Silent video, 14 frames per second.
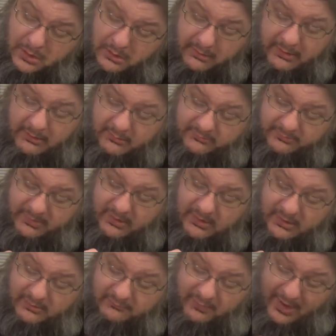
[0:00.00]
Okay,
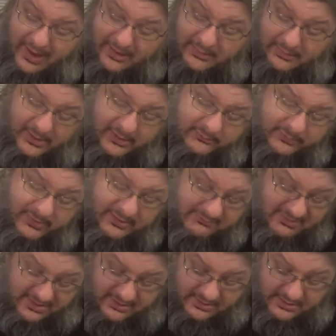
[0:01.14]
speaking of allies, we have
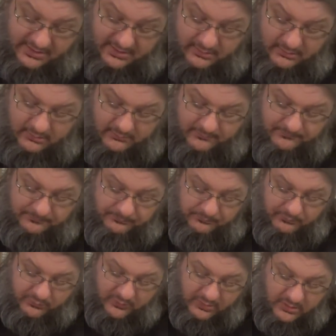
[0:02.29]
an ally here.
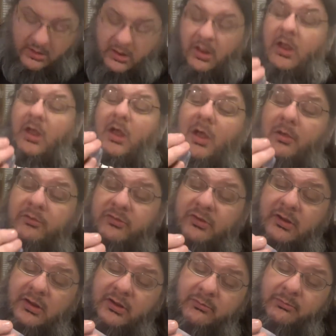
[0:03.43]

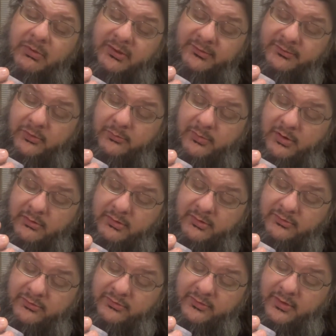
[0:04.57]
She is a +2
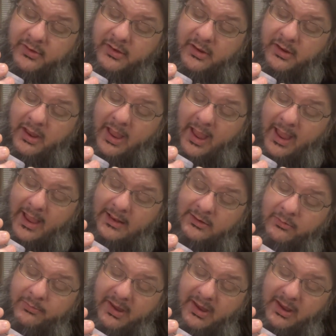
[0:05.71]
bonus,
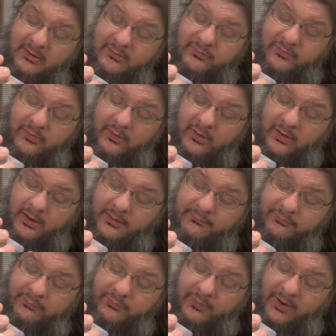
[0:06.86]
Alopex.
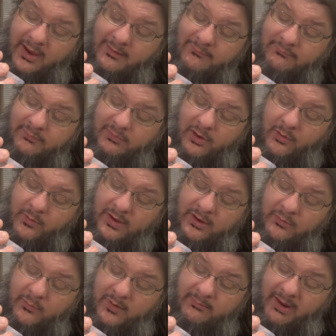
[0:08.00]
If you have no
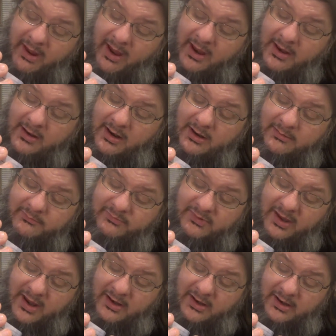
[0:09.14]
equipped hand items,
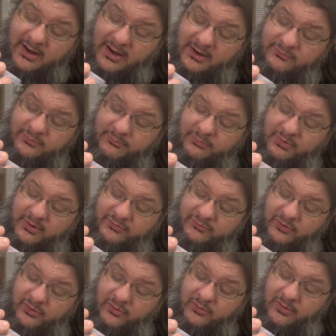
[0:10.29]
gain an extra
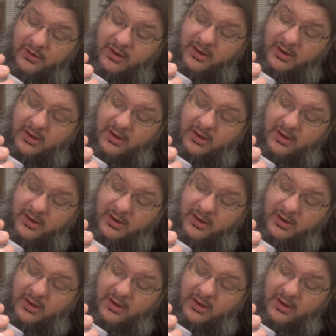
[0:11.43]
+2,